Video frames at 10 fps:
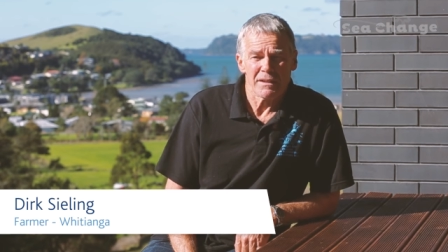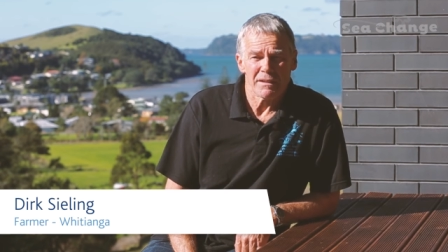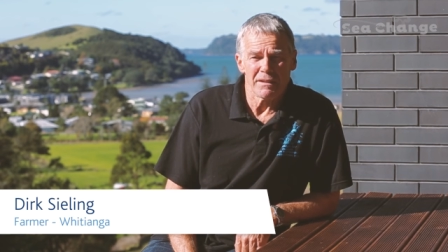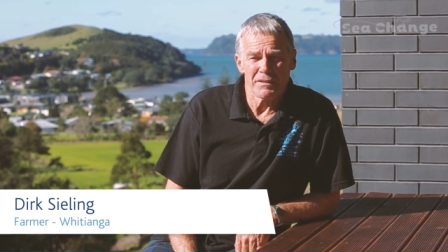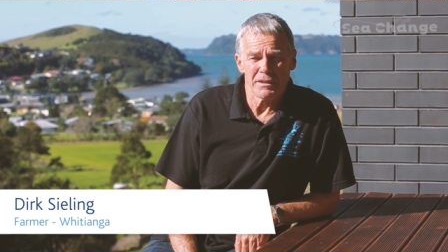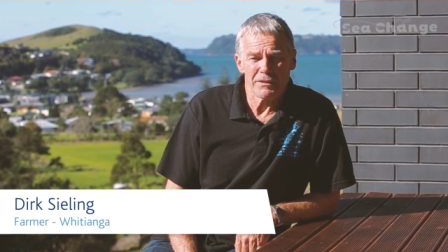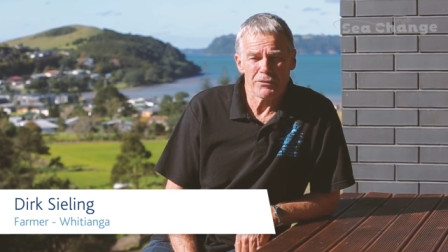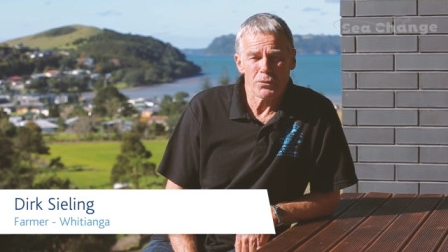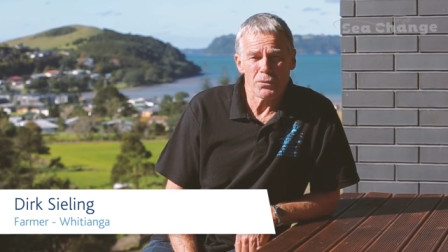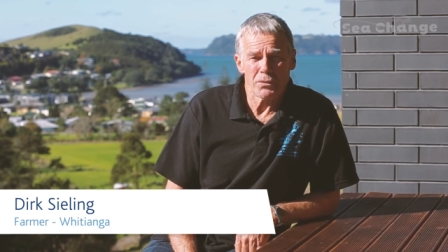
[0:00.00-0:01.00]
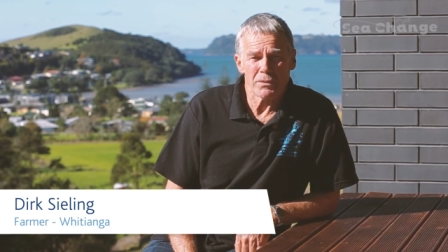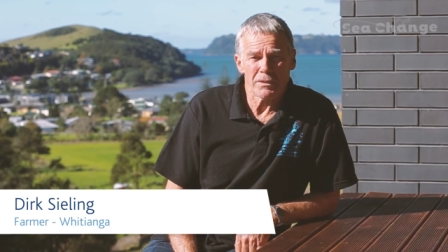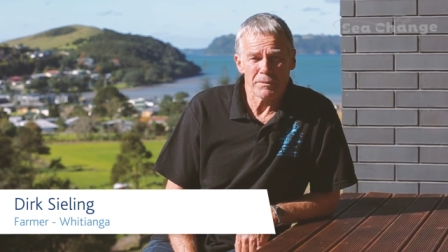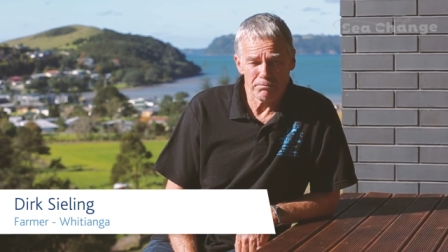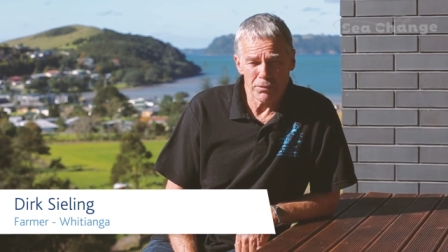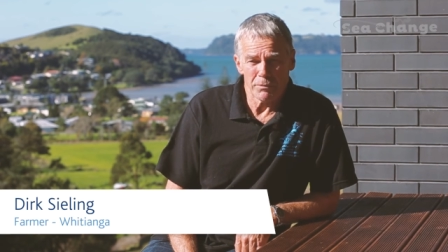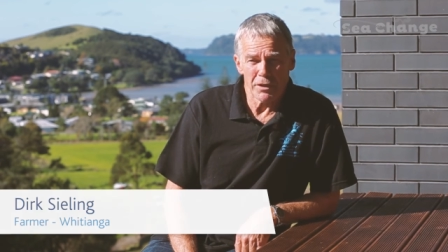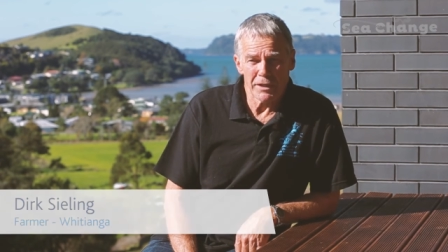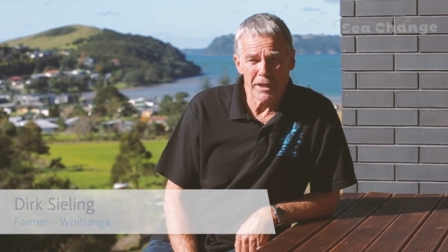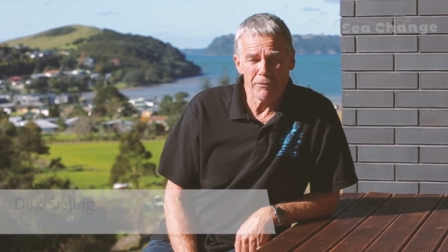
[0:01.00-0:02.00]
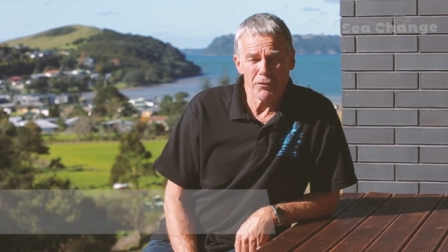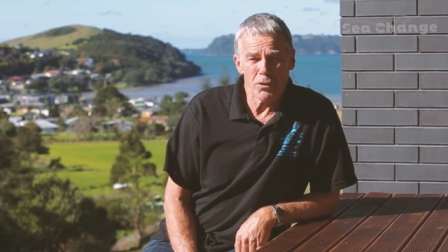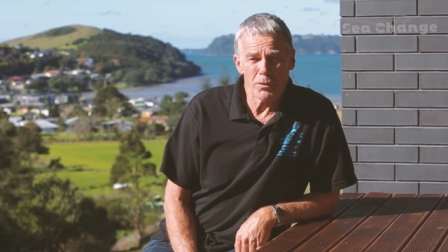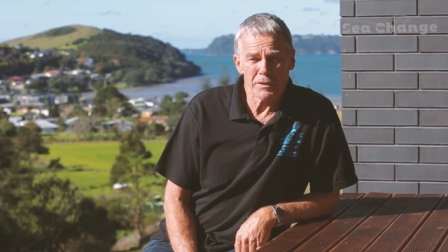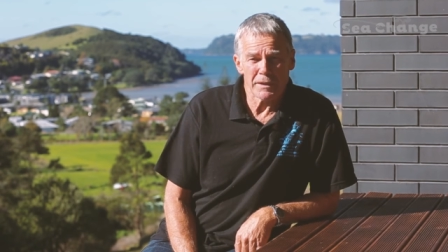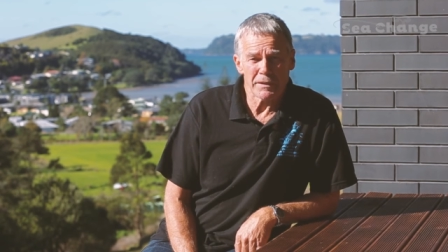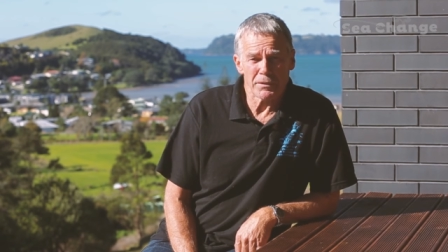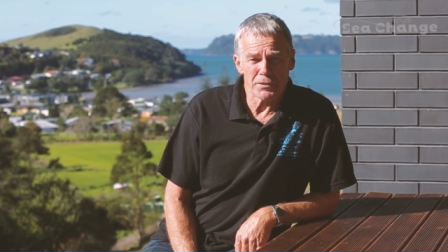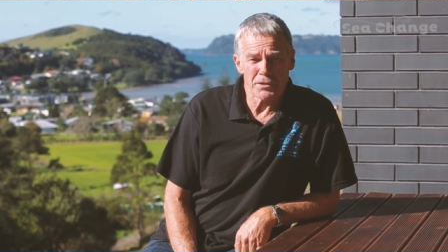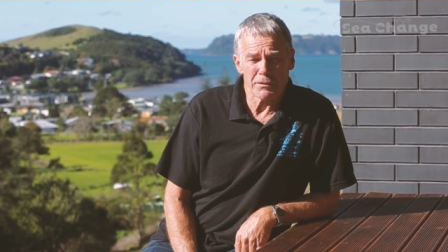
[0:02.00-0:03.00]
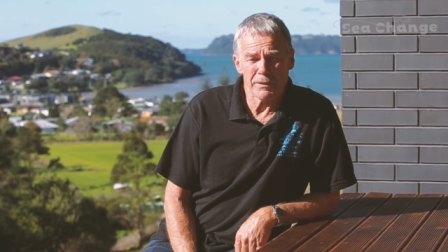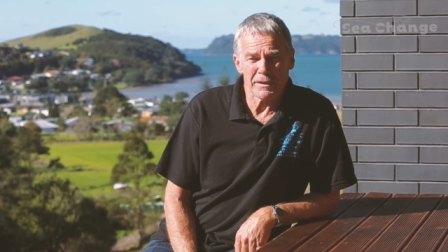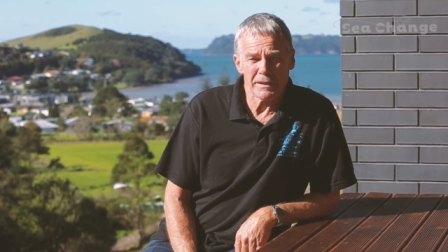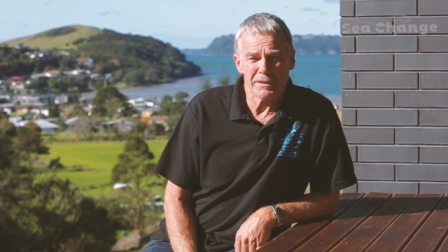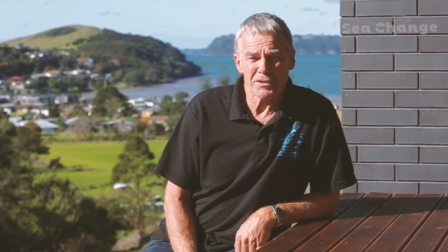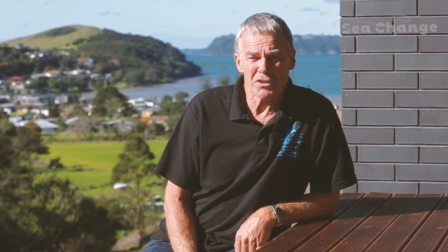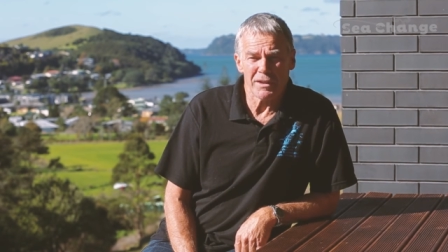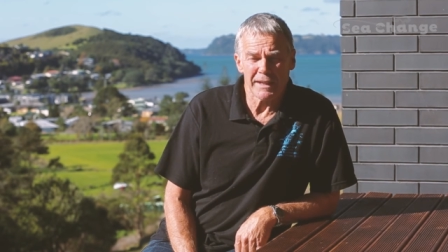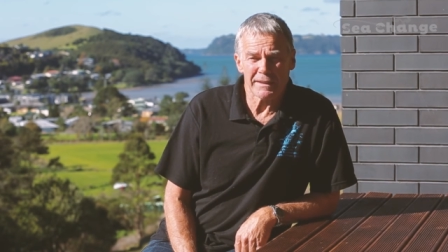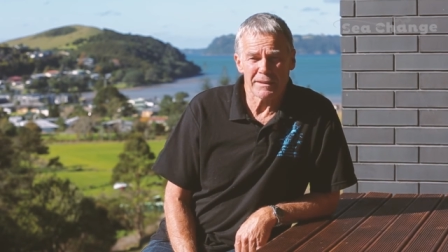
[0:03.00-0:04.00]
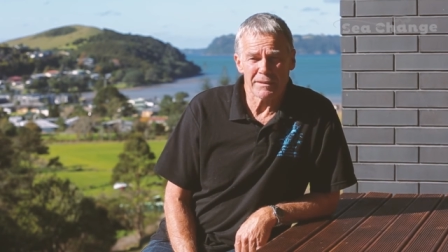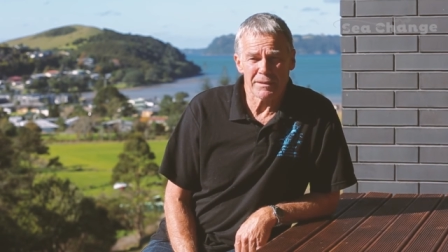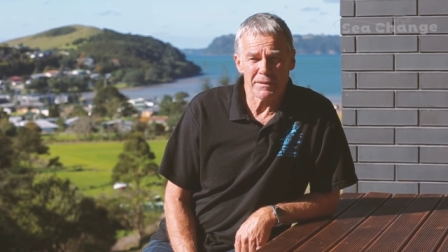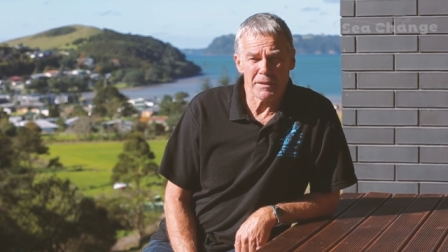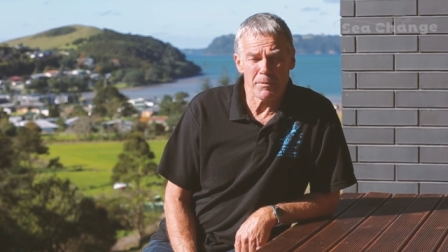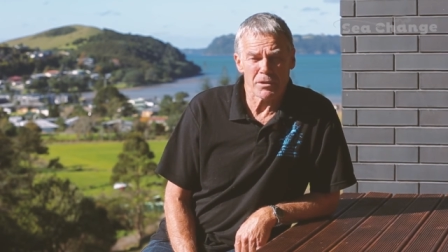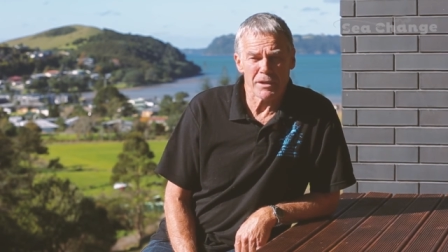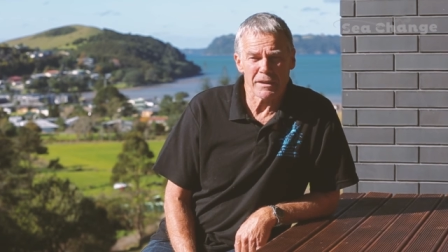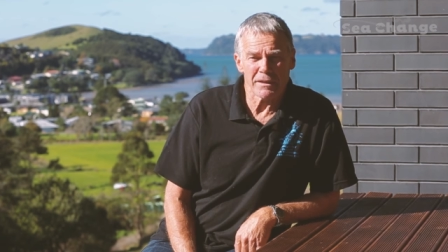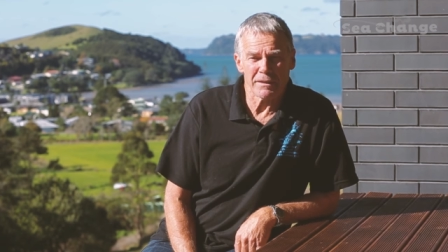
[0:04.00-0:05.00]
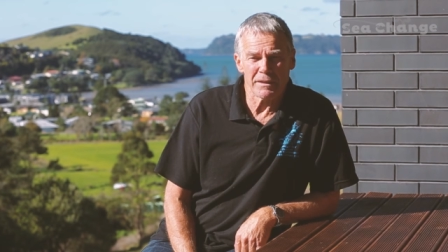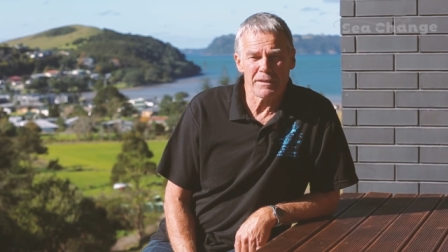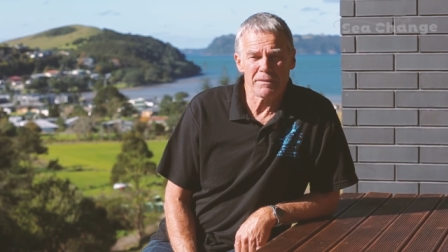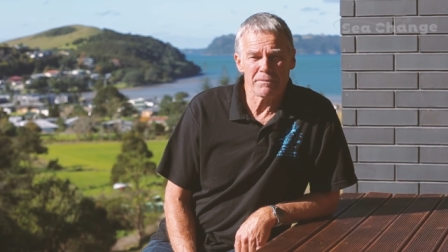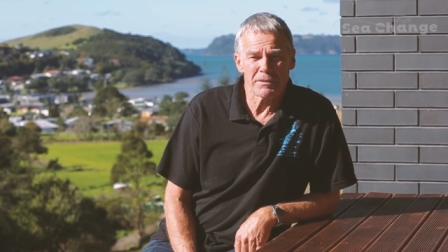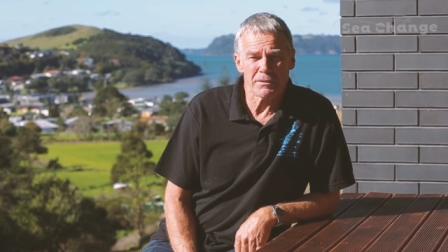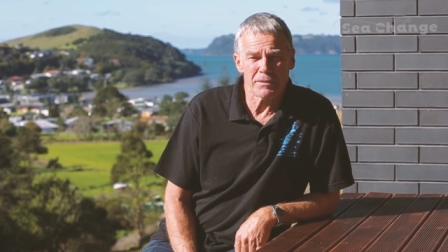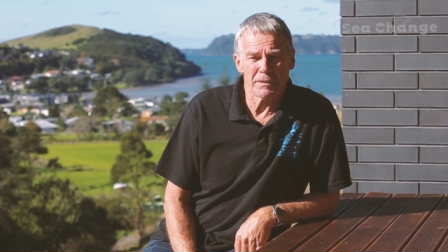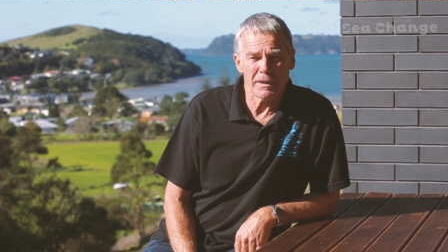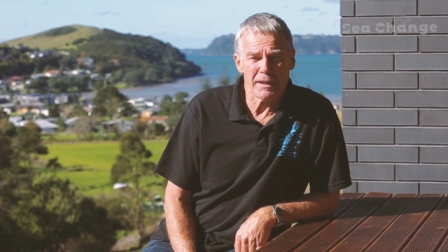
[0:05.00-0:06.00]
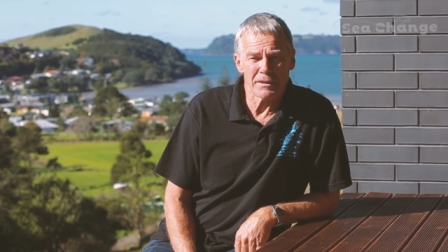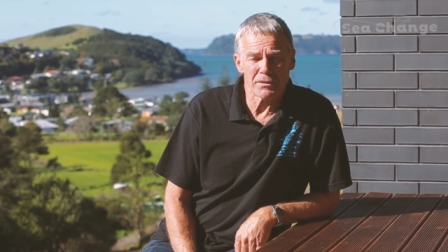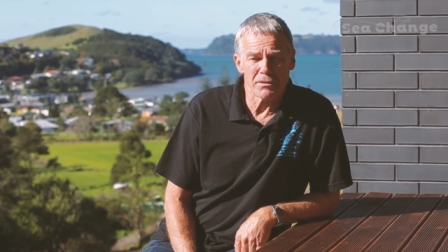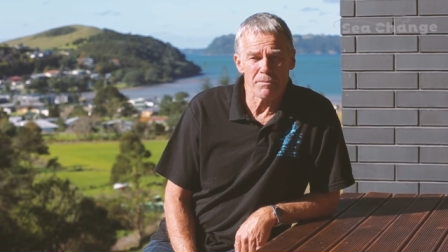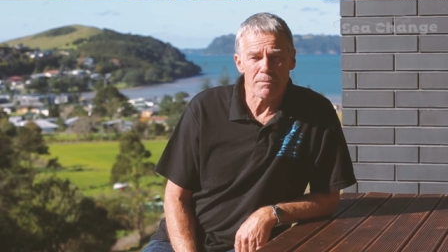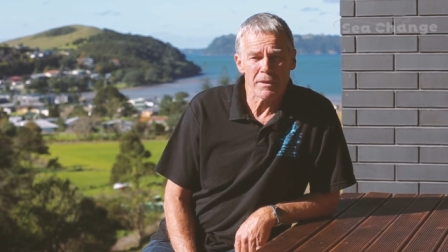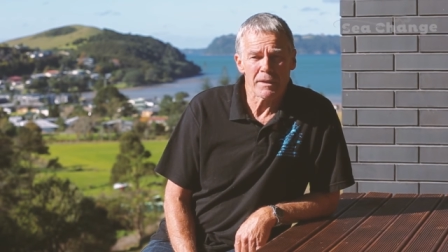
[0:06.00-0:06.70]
and therefore I put my name forward and consequently got selected uh, democratically through a large group